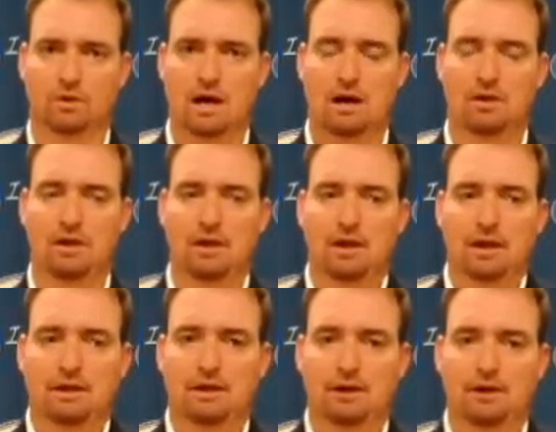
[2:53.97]
Well,
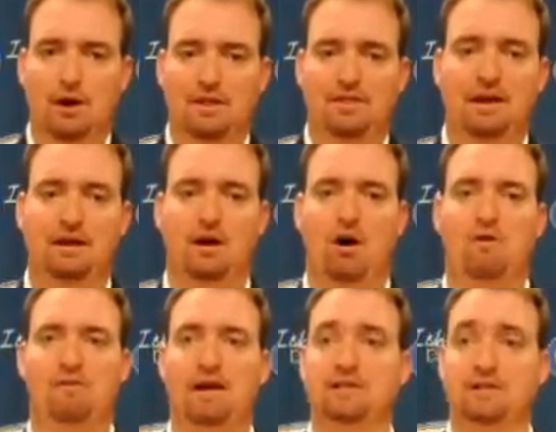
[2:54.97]
I think
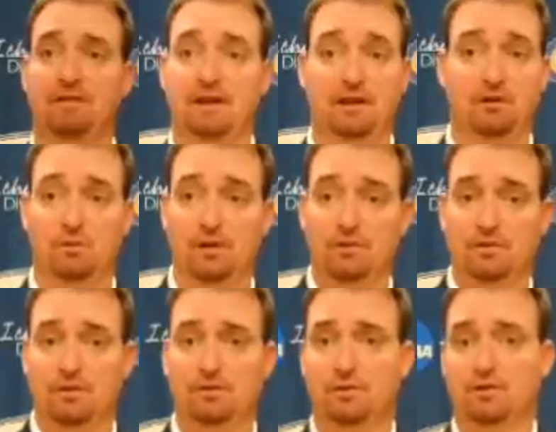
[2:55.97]
offensively, they're
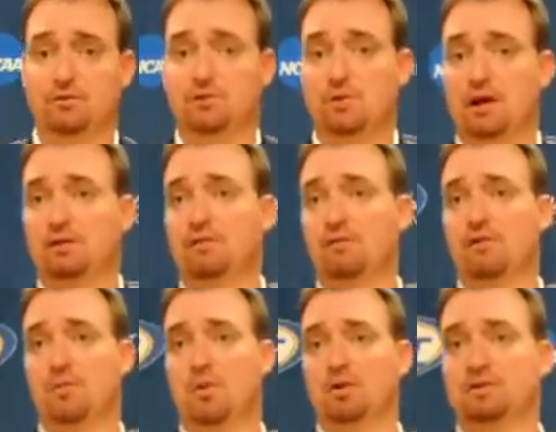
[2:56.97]
the strength of our
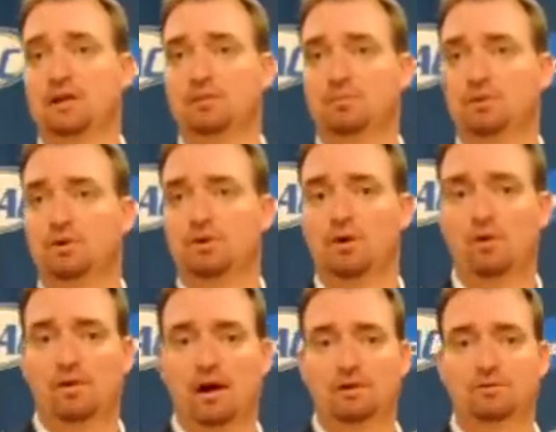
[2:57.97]
football team.
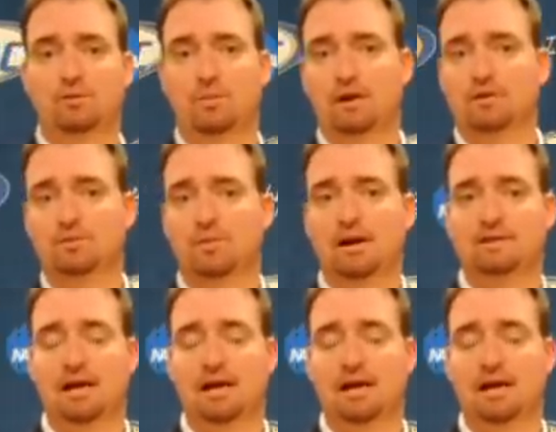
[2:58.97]
We've got a tremendous amount of